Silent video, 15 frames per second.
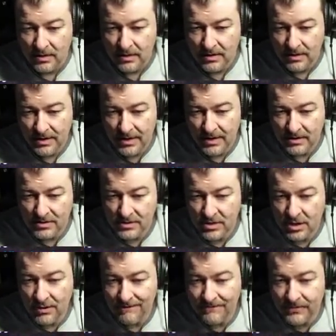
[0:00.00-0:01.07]
yeah,
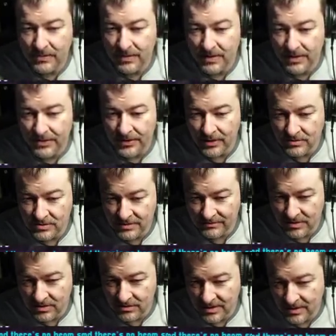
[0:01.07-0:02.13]
so for those of
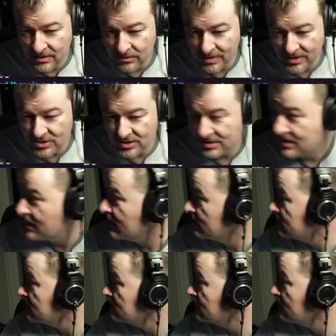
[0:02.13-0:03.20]
you that are watching, that
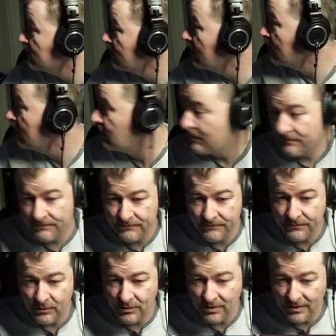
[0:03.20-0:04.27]
all
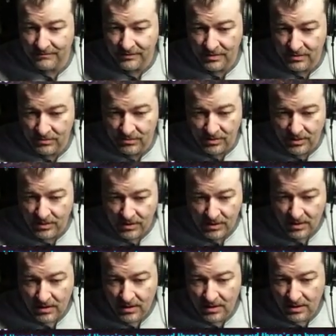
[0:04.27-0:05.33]
four of you,
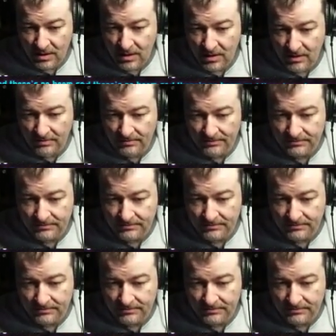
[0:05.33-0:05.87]
um...